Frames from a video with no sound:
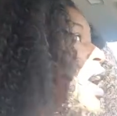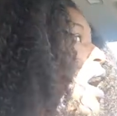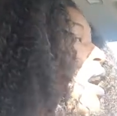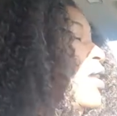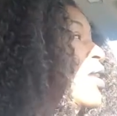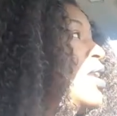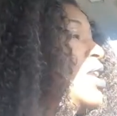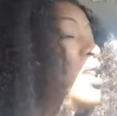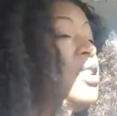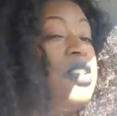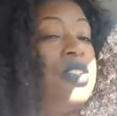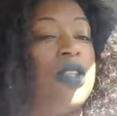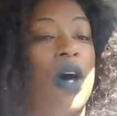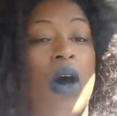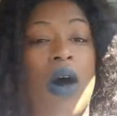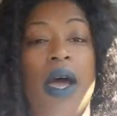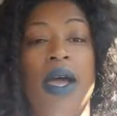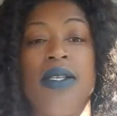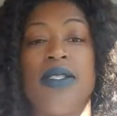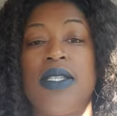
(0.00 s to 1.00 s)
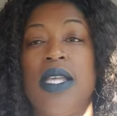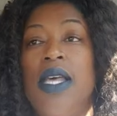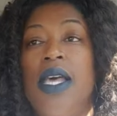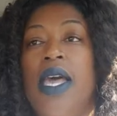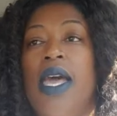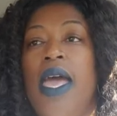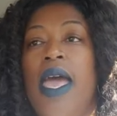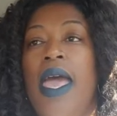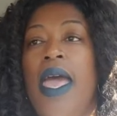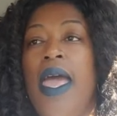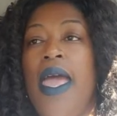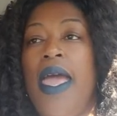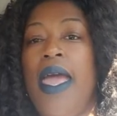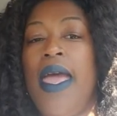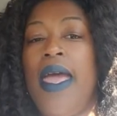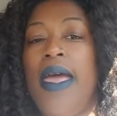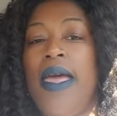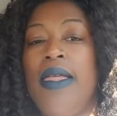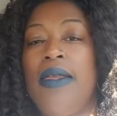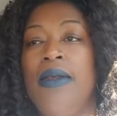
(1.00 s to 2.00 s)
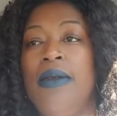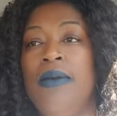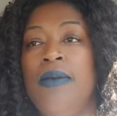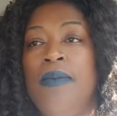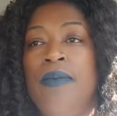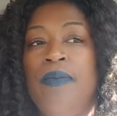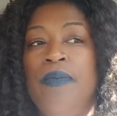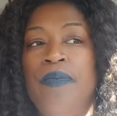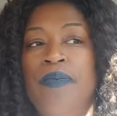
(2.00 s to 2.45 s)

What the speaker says: all of these thoughts, and